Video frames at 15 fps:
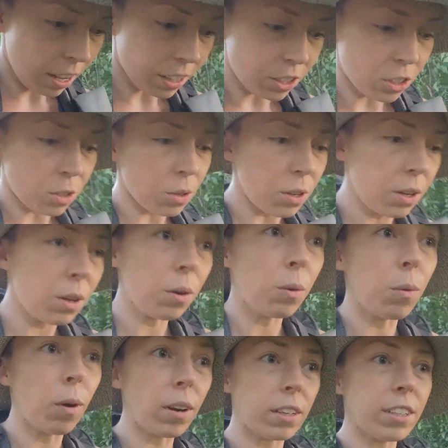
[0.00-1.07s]
I just
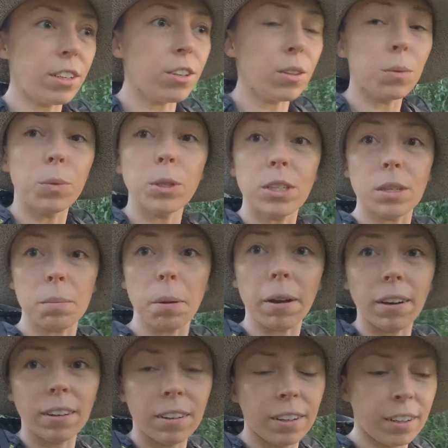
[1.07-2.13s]
walked into the woodsy
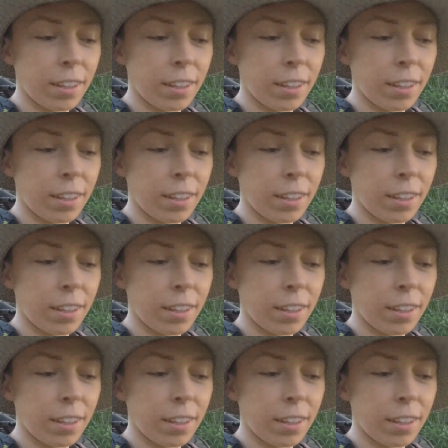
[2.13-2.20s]
part.